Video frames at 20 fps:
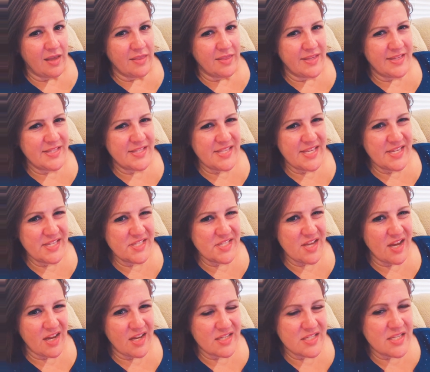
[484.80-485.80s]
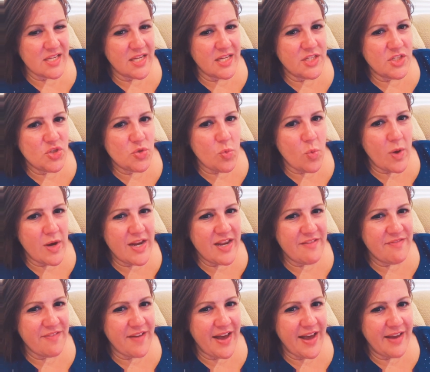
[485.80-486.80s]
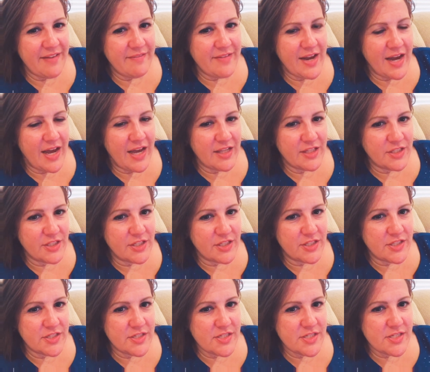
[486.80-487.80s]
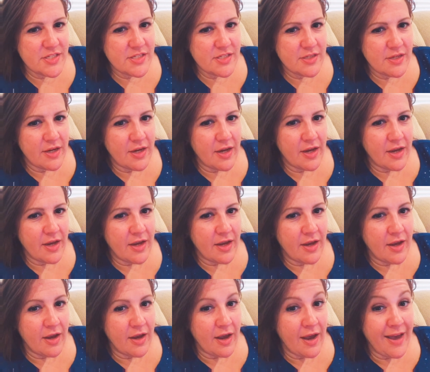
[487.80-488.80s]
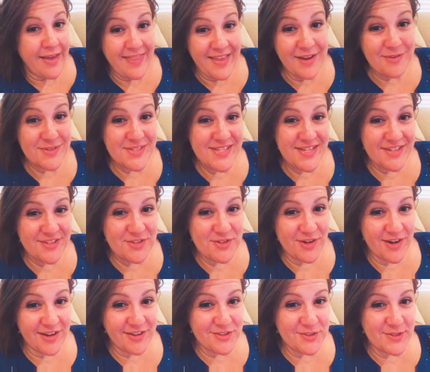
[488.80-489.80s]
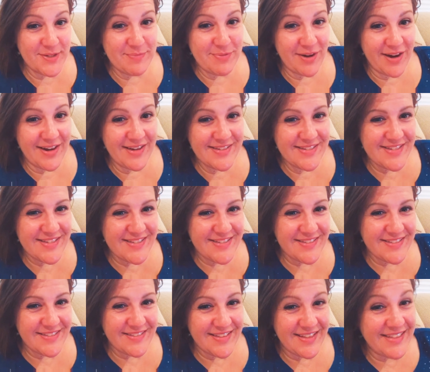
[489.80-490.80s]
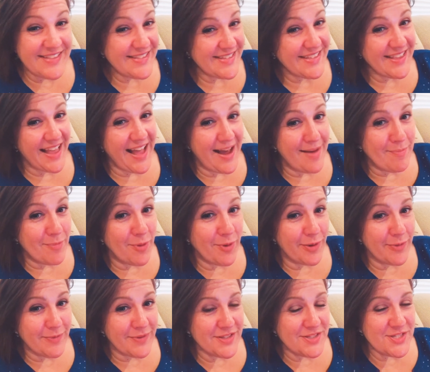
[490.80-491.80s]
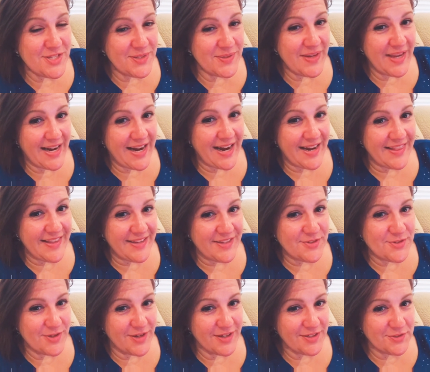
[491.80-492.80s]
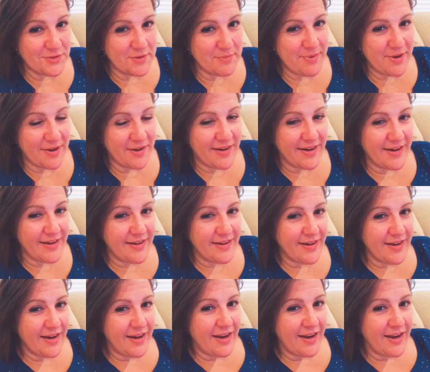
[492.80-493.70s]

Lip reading: these things cost like $25. And that was the introductory price. It's a lot more once you get out of the introductory period.